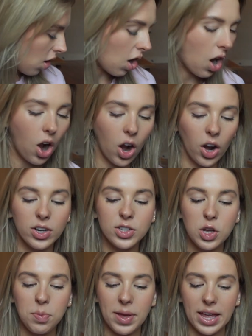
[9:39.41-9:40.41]
are
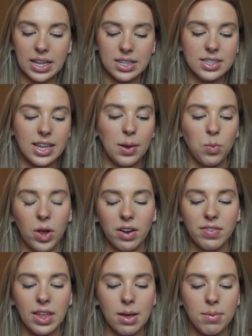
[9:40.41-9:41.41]
2 pins, and one
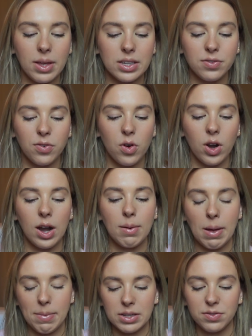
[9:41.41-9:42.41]
of them is for
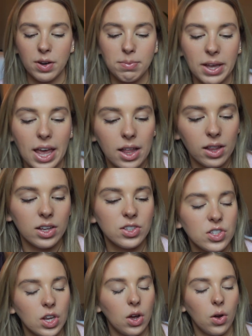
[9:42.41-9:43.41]
my best friend Michaela.
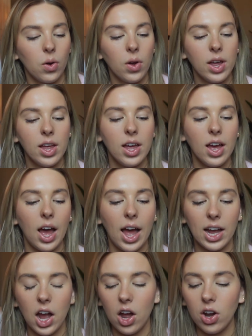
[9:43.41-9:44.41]
So
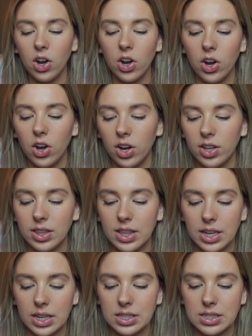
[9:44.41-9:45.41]
I got her
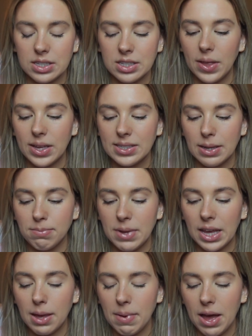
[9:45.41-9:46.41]
this
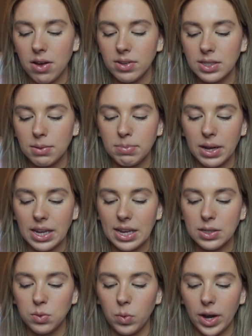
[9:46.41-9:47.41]
Mickey Mouse, but
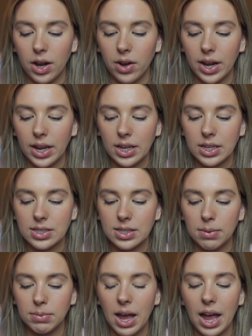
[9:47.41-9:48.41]
he's wearing
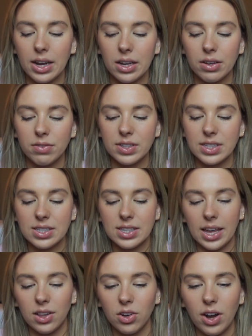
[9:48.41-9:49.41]
some kind of
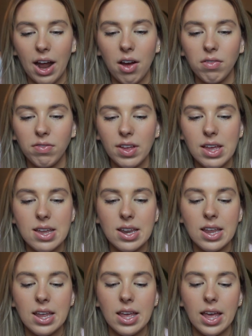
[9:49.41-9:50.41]
sailor outfit,
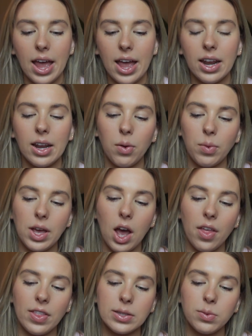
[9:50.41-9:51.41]
and we
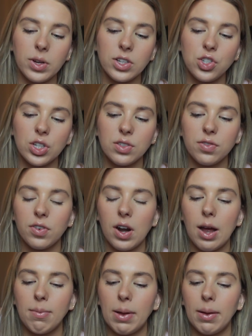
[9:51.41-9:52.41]
got this one just
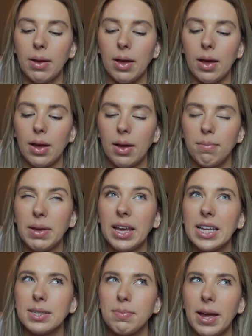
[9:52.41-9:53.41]
from
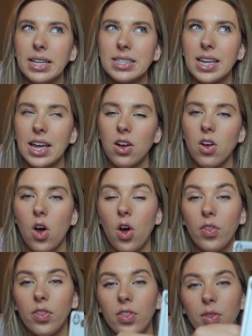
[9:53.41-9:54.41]
Mickey's main sale
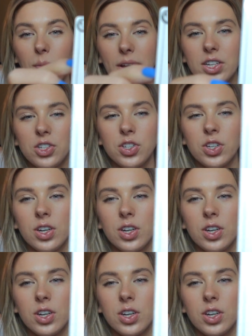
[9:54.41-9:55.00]
on the Wish.